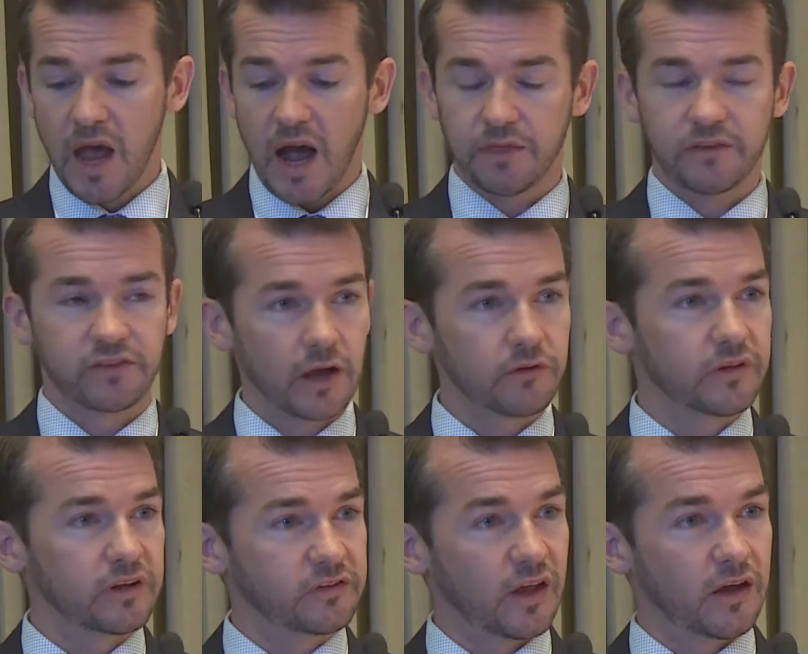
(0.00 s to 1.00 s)
And the
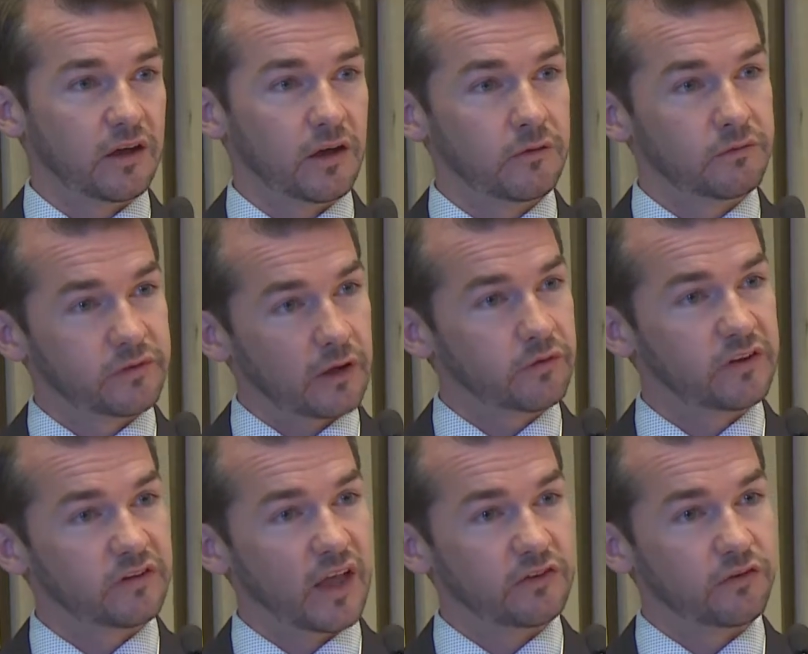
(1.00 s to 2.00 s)

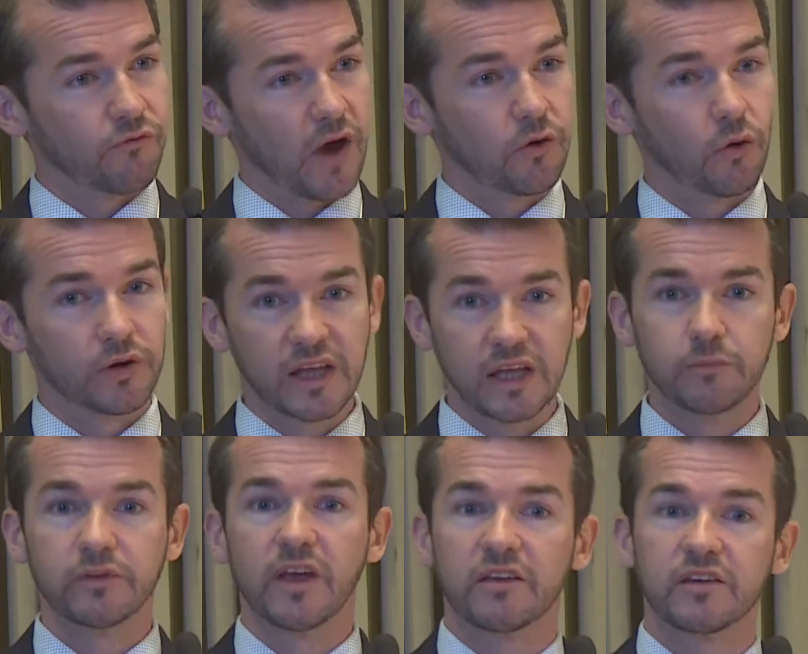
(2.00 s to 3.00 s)
Southeast Asian record
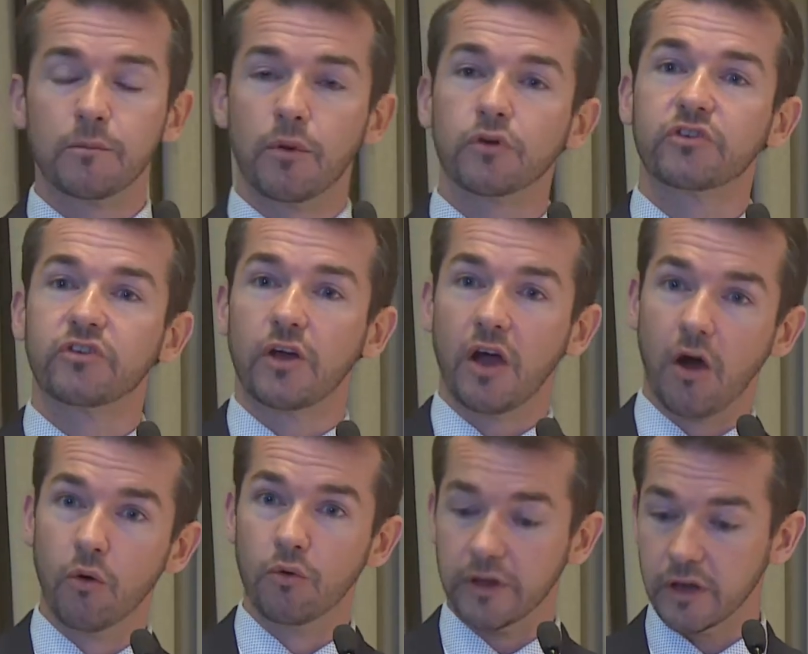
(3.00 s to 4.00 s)
keeps getting pushed
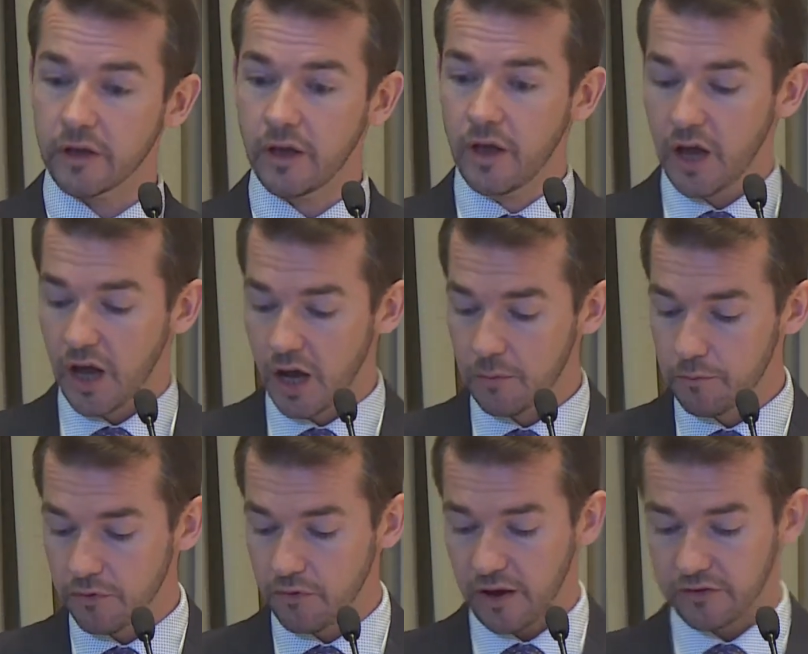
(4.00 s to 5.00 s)
older
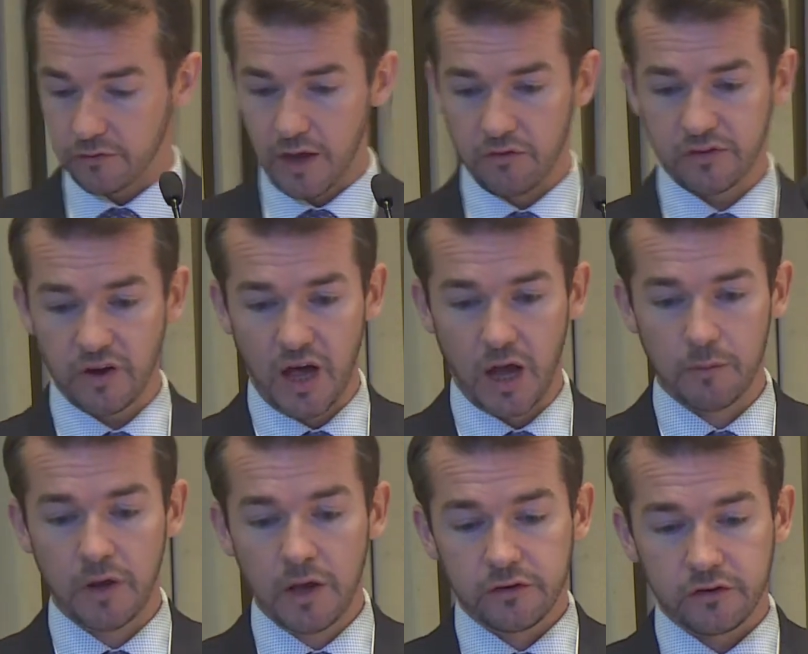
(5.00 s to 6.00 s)
progressively over
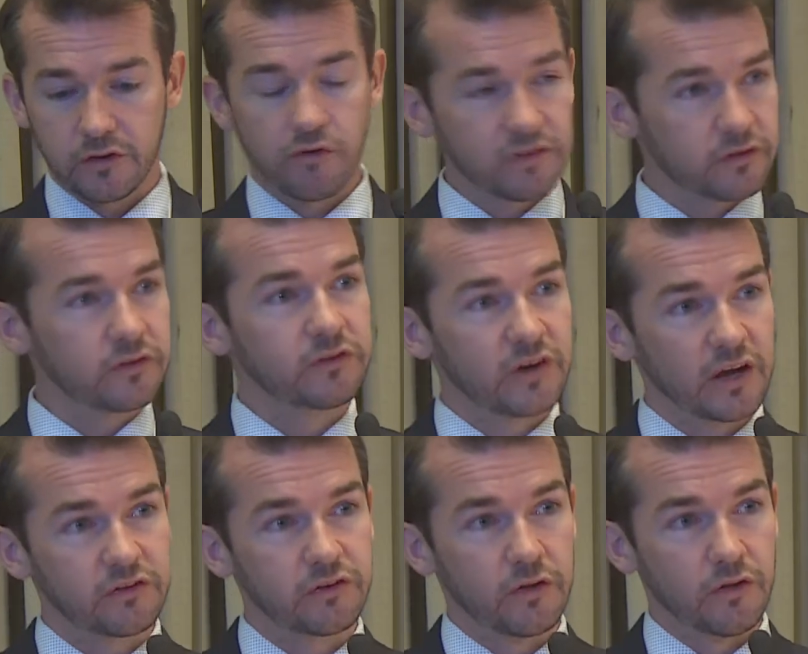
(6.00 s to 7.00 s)
time. So there is a
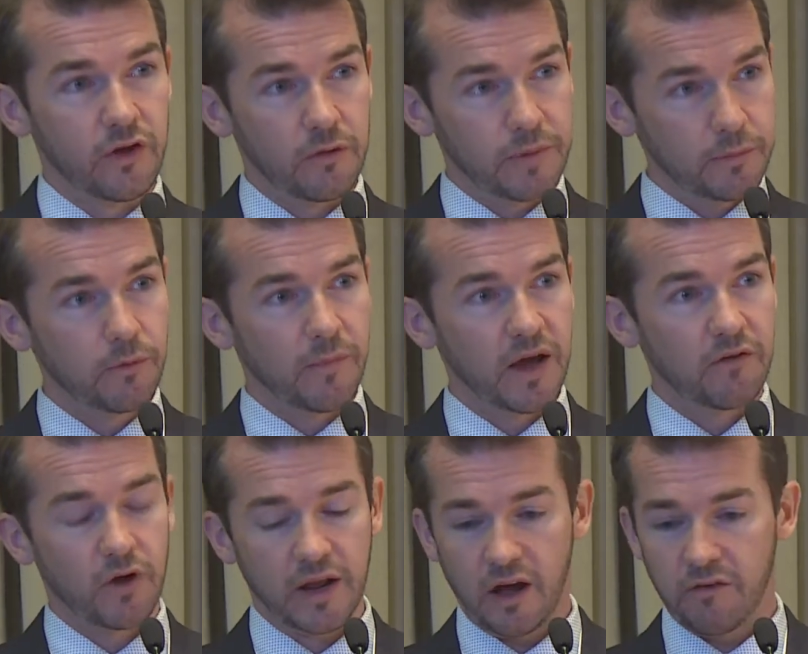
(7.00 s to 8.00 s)
suggestion that people may
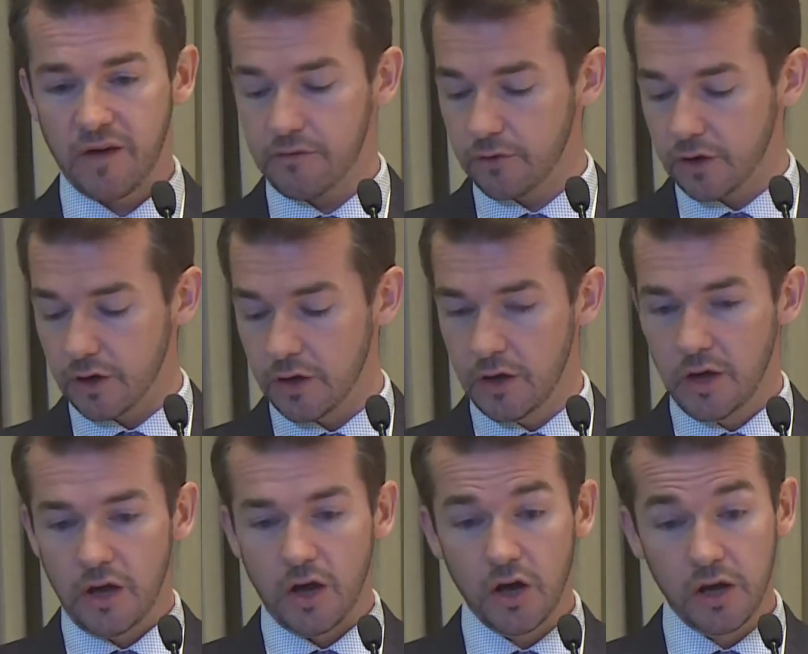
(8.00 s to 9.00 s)
have got out of Africa
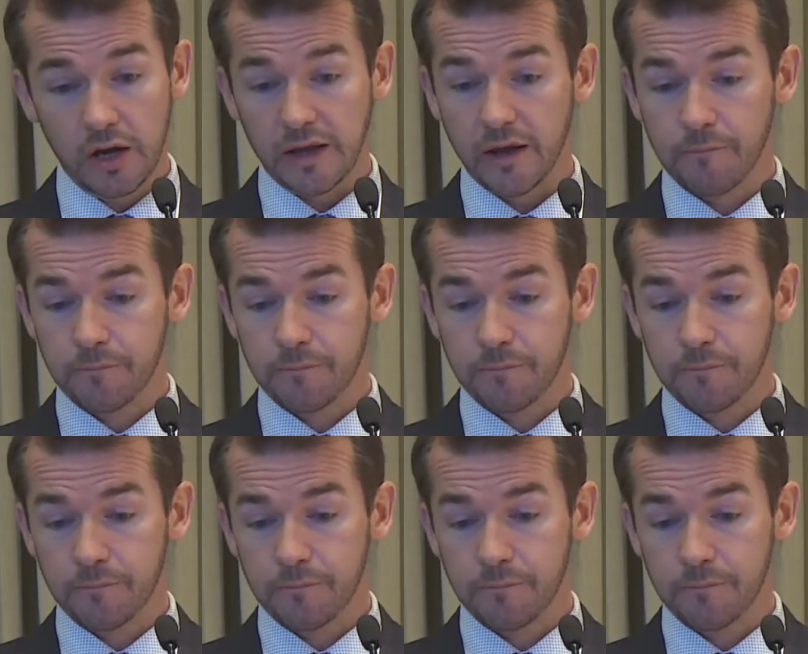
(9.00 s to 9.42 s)
earlier.